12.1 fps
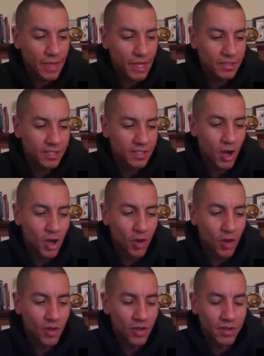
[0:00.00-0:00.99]

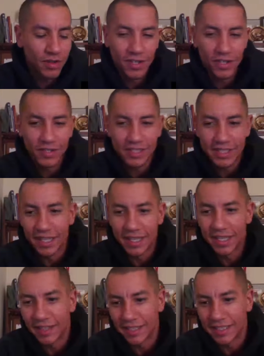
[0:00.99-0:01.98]
So you'll see
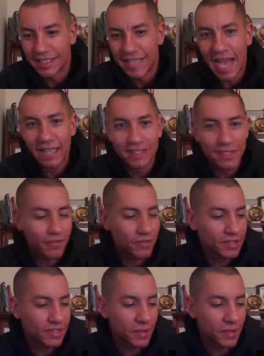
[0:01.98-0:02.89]
the size difference.